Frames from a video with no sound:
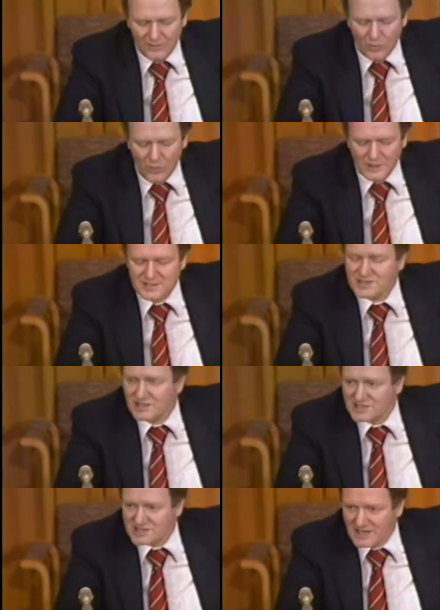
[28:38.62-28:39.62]
once
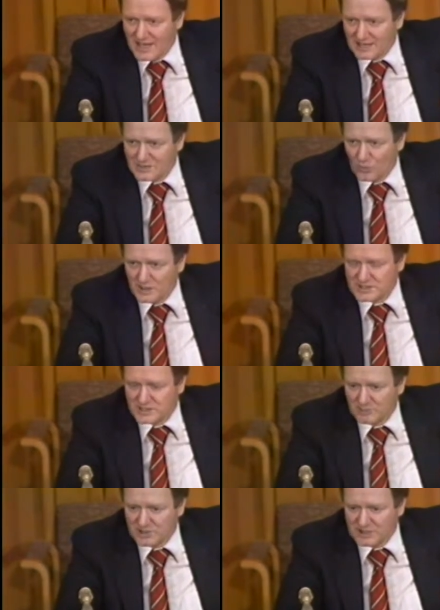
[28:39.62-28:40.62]
it's sat, once
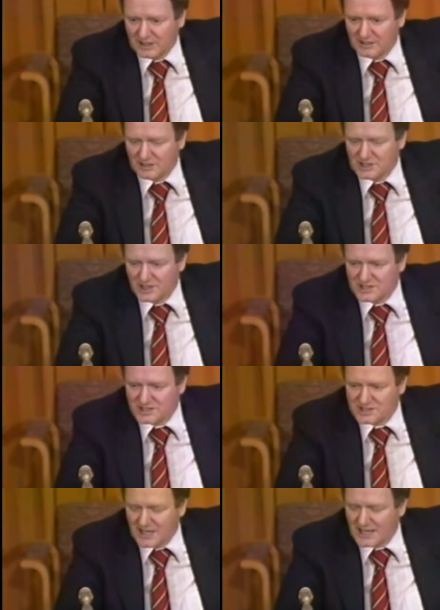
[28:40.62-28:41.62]
the particular judge
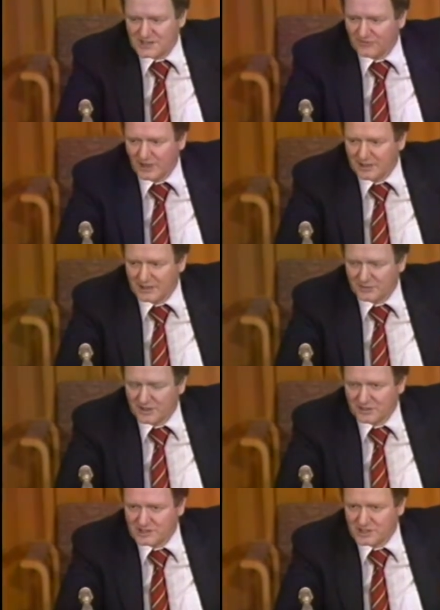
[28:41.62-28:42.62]
is satisfied, I don't
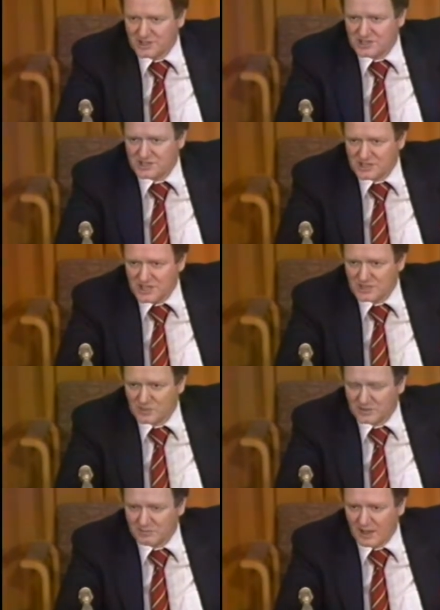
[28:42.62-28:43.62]
think the judge is seized
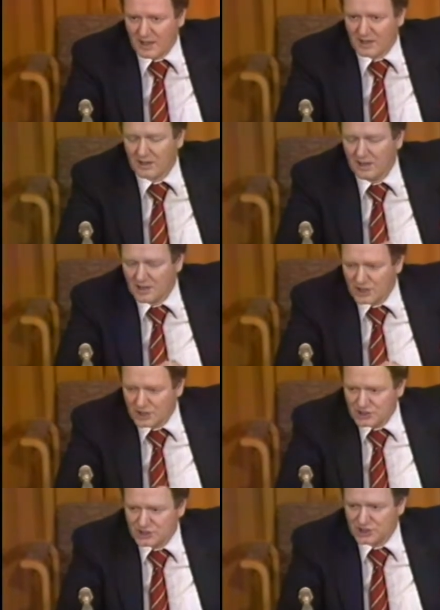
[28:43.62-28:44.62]
with the matter,
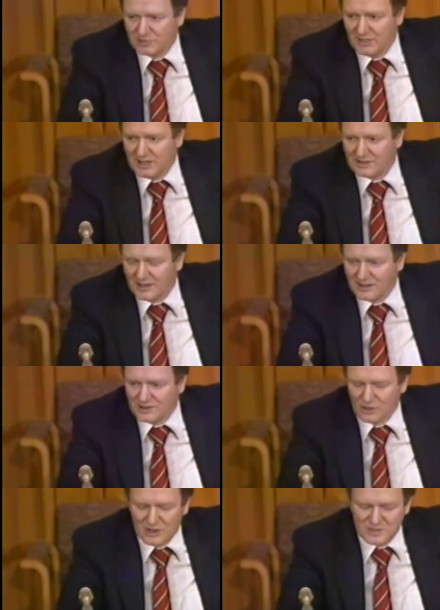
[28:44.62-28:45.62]
should make that
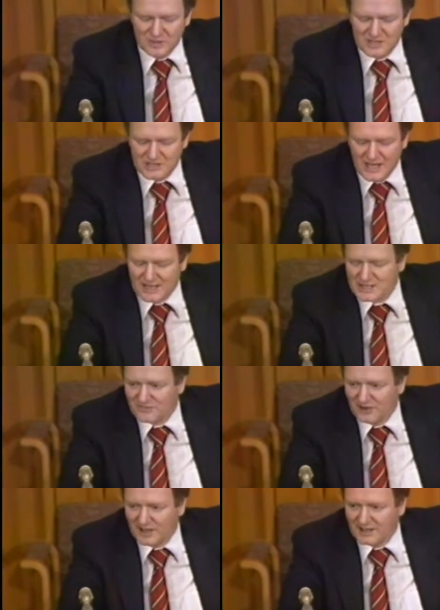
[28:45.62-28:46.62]
endorsement
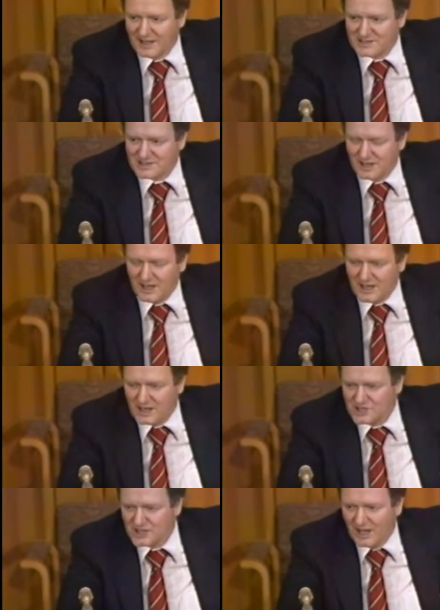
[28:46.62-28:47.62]
satisfied as to
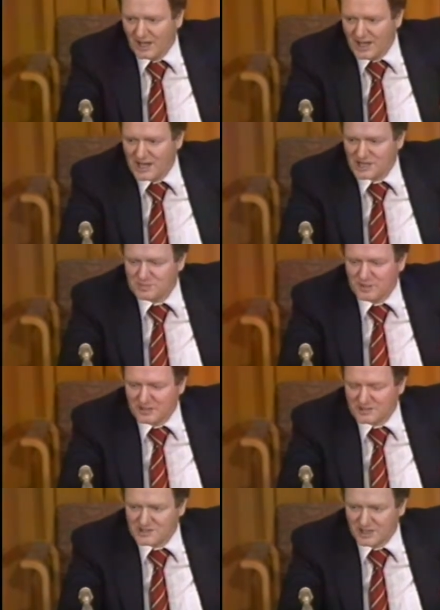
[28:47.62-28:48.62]
age, age
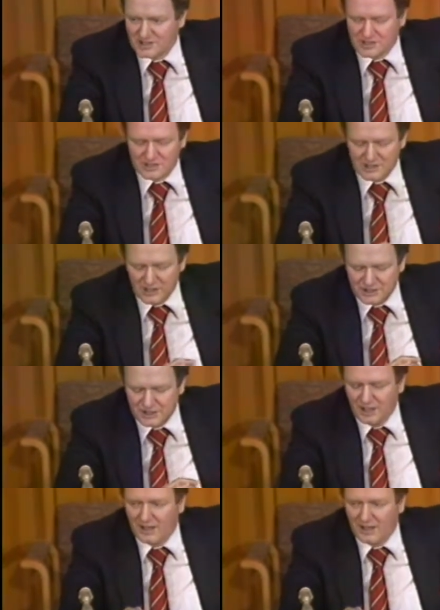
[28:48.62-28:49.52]
being such and such,